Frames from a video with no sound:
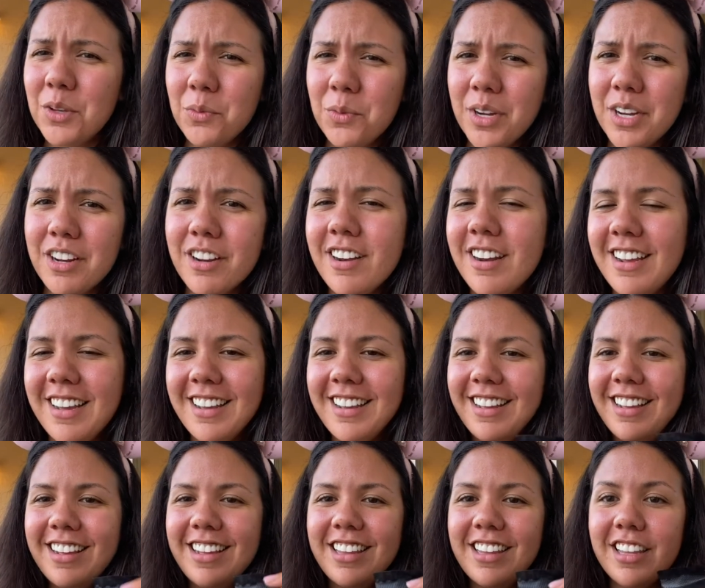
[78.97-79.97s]
weird,
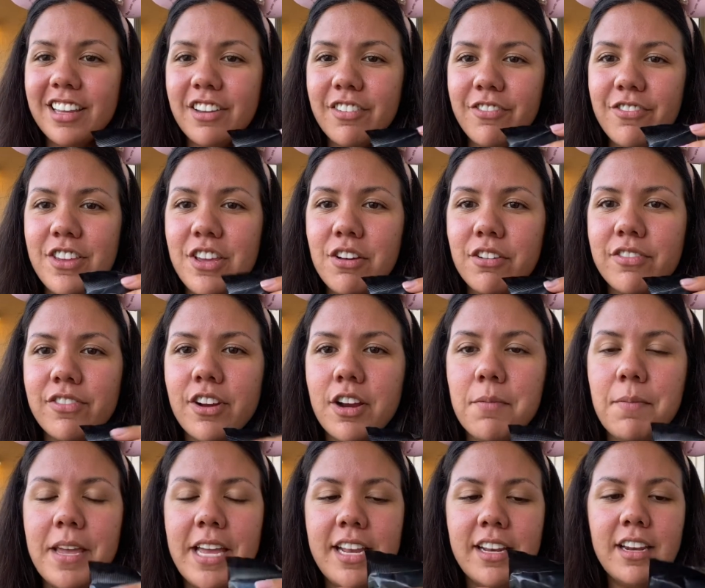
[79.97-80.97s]
like, feel for a
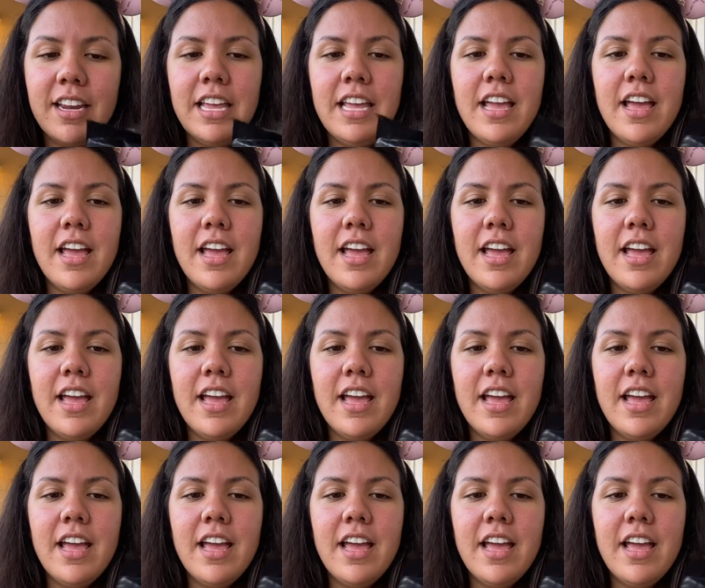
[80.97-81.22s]
pin.